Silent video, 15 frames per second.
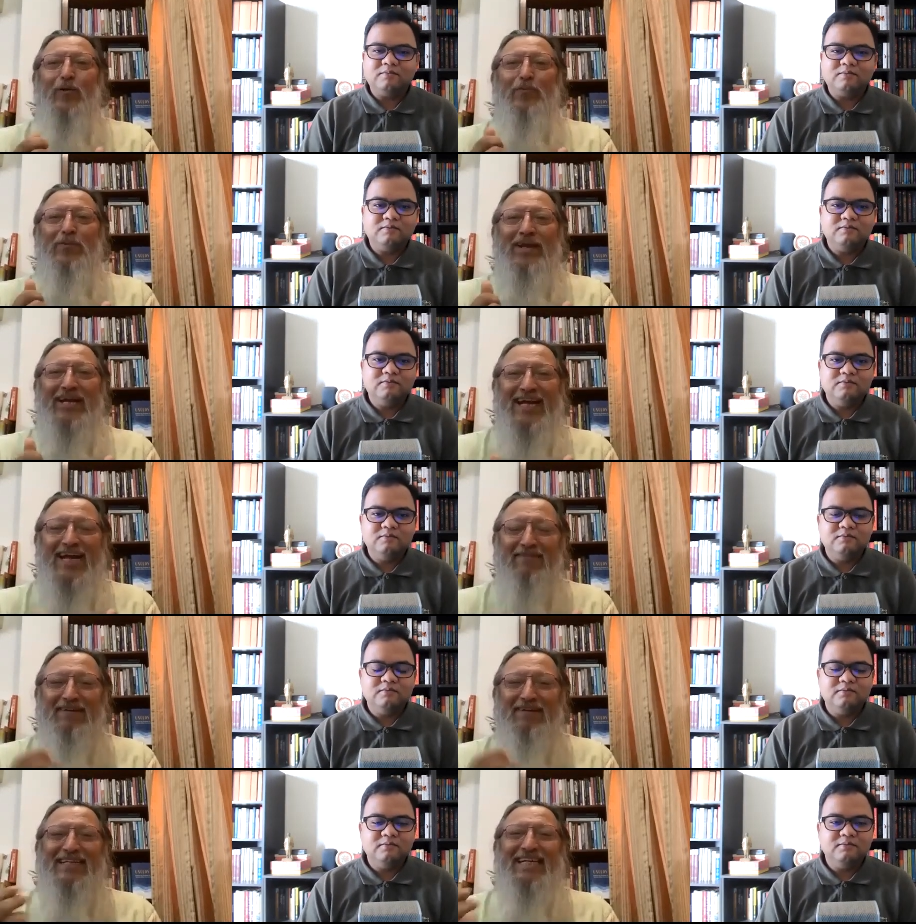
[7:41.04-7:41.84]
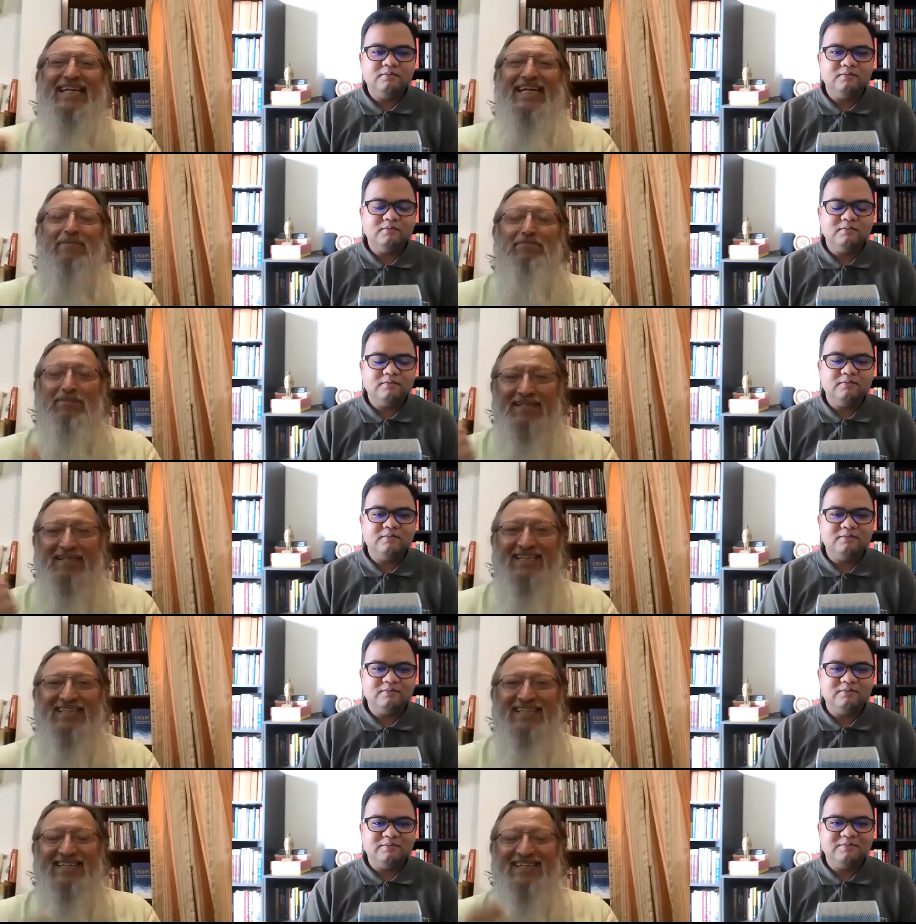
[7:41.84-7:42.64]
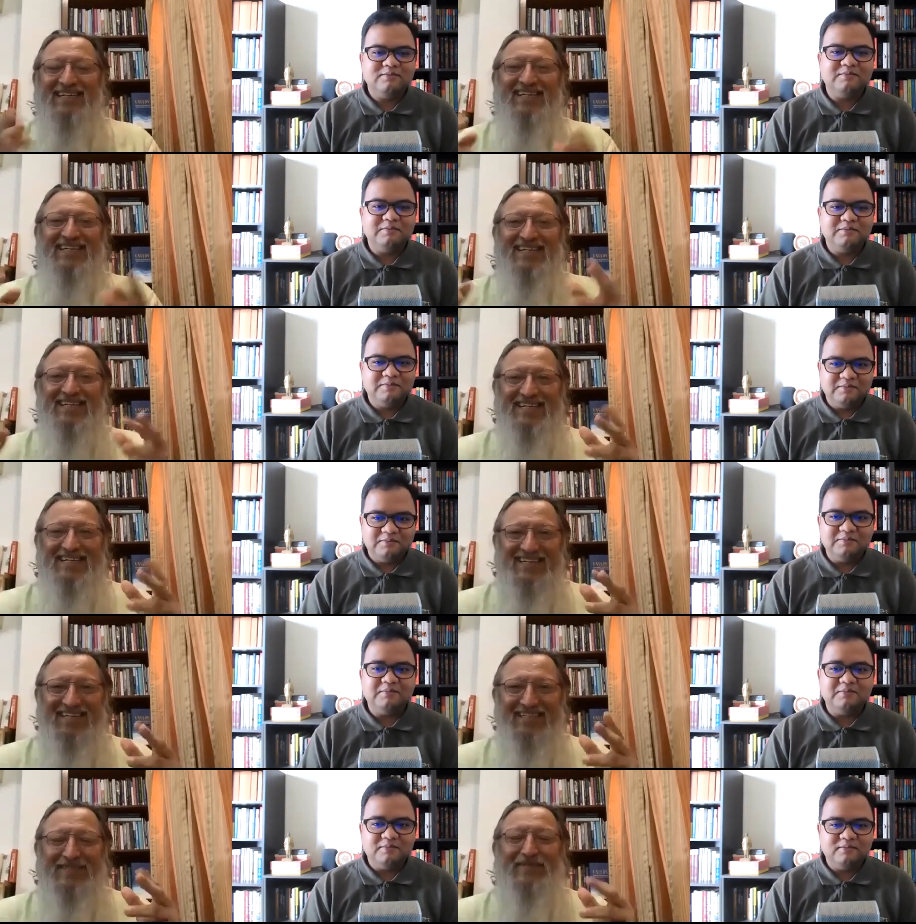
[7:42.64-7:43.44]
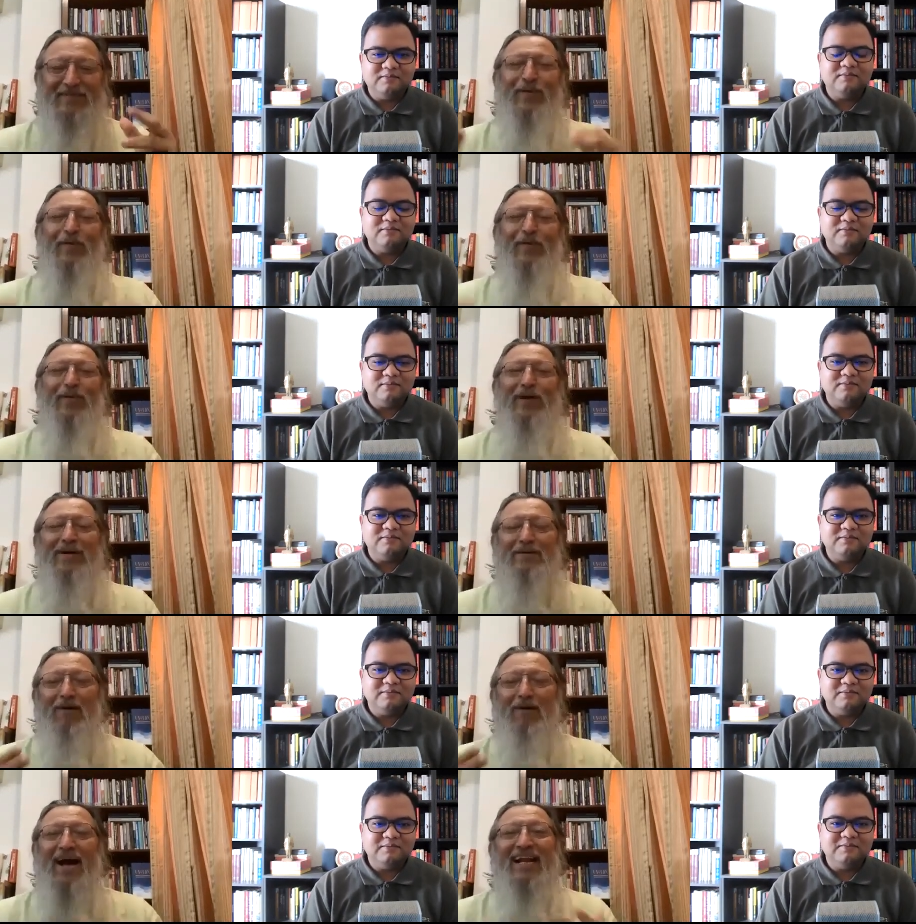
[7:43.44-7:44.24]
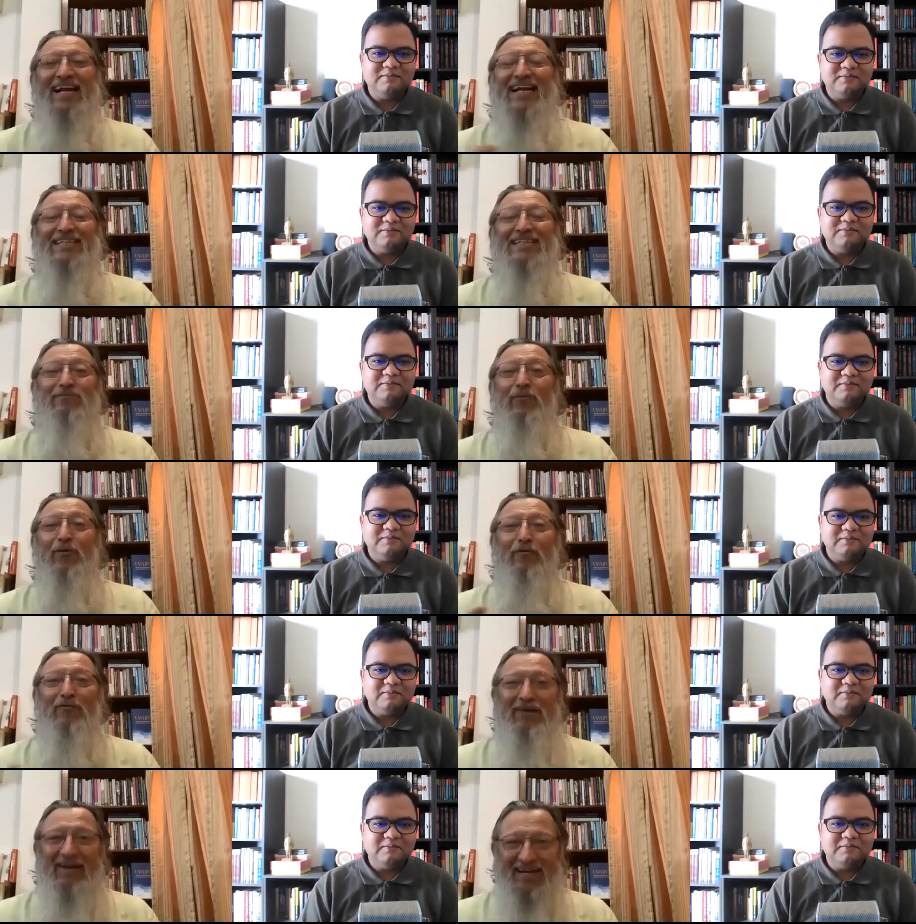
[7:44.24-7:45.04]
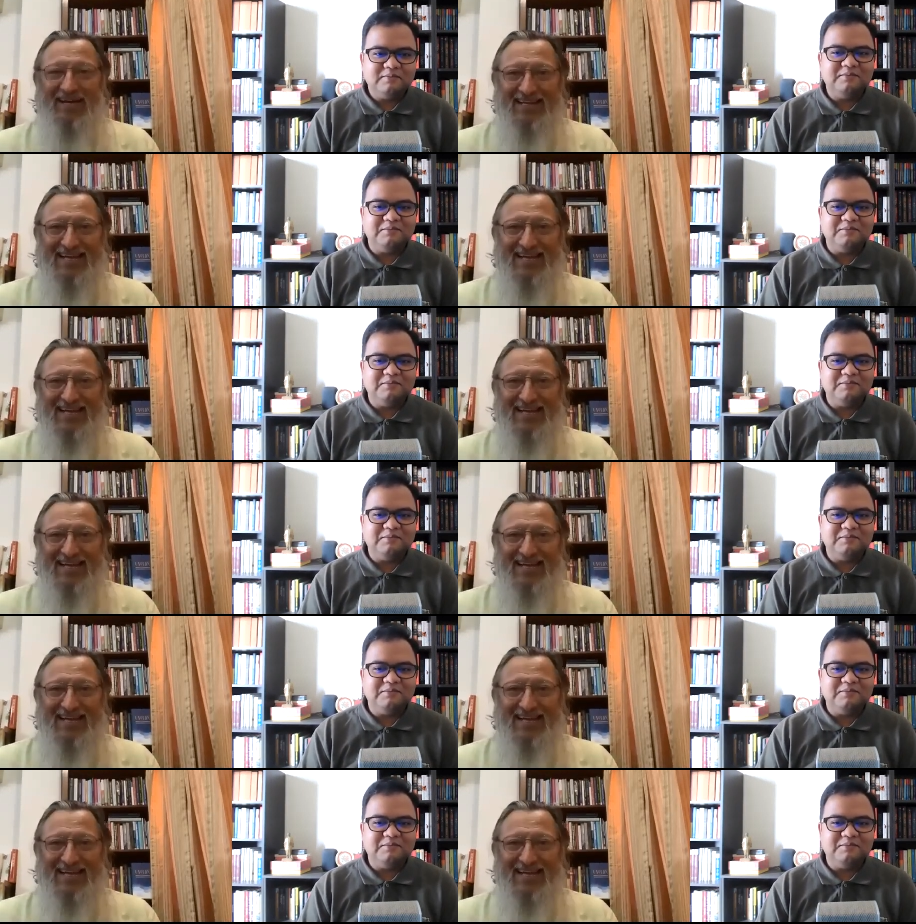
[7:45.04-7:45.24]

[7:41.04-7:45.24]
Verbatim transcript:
Speaker 1: lubricant which kept this the so-called power elites moving.